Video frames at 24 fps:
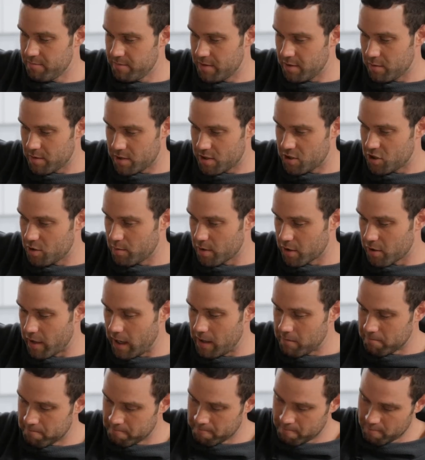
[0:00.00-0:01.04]
It was super great.
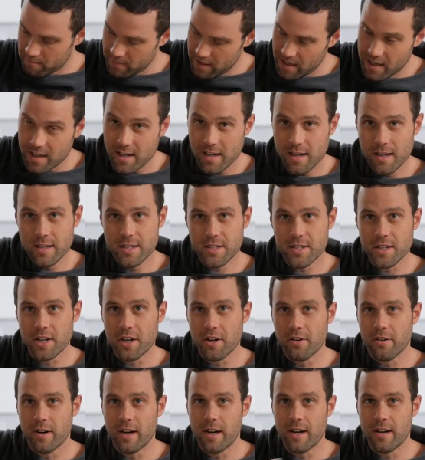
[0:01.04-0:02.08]

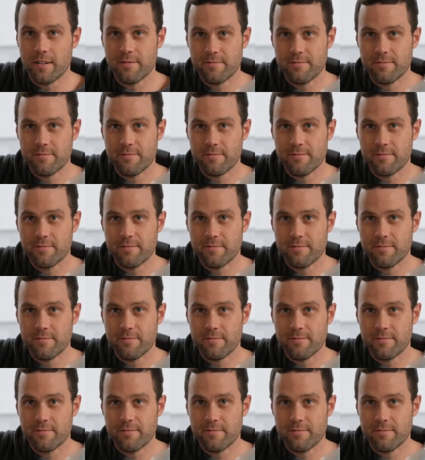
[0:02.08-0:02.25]
So